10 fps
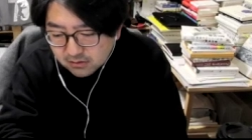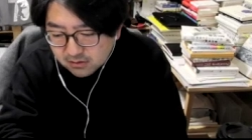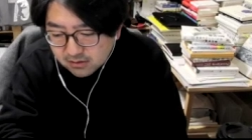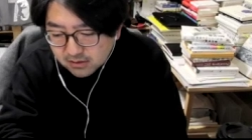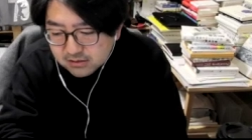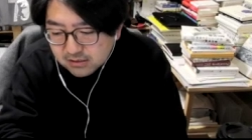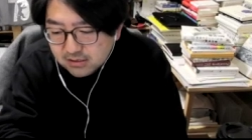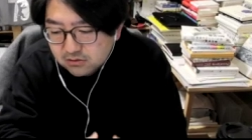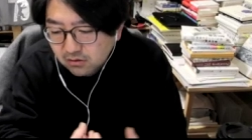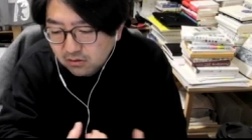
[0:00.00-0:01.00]

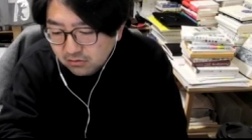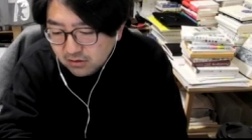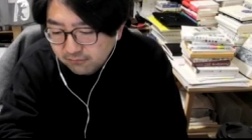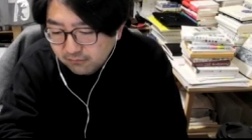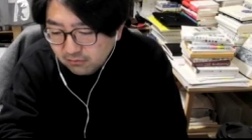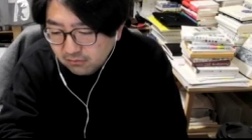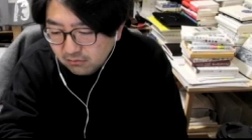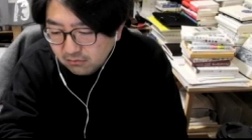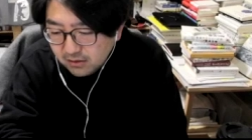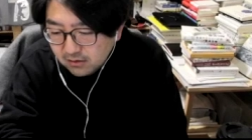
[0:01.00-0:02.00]
it's not only for
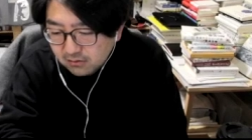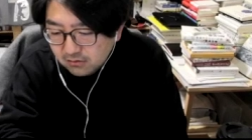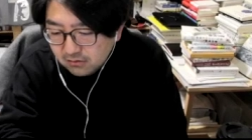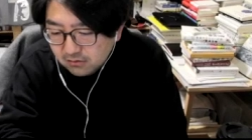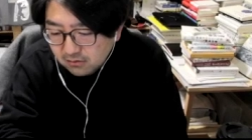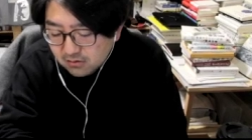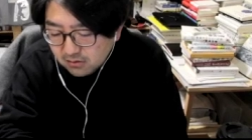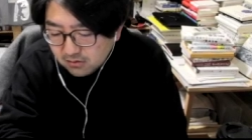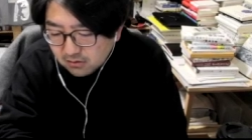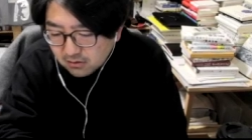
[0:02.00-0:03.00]
like
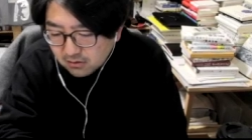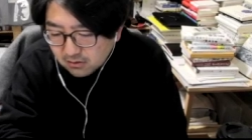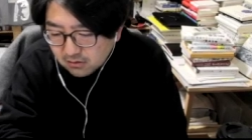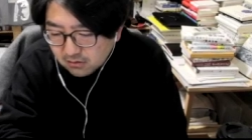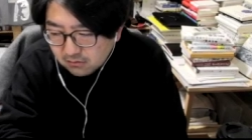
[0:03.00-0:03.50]
uh,